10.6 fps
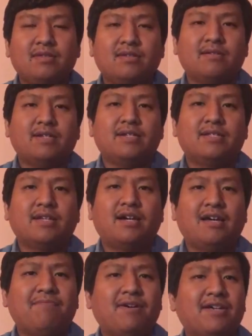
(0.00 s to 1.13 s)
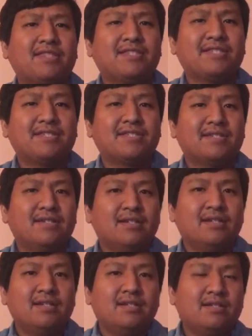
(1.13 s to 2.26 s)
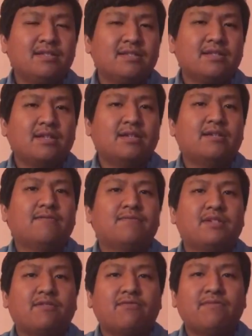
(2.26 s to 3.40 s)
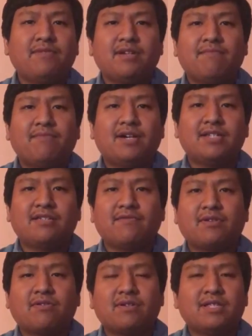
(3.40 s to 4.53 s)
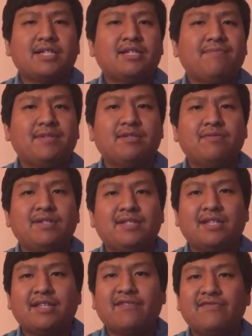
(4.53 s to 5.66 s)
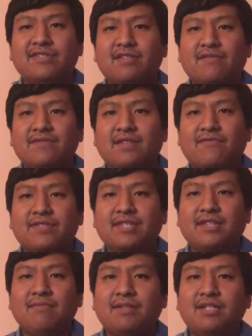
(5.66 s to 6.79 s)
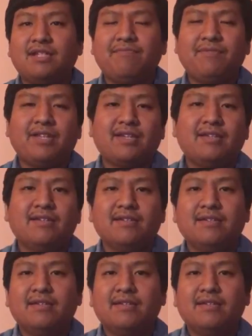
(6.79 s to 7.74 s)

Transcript: Alright, the hypothesis. There would be a positive correlation between the levels of self-esteem and GPA.